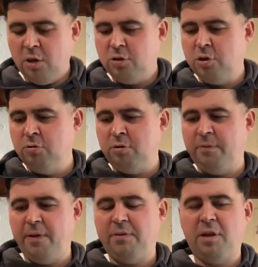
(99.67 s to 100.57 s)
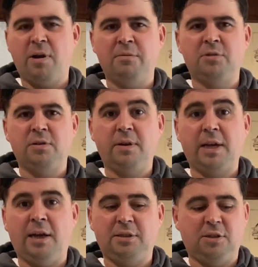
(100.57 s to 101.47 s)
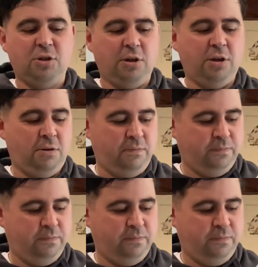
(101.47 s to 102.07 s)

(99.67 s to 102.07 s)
250 grams of caster sugar.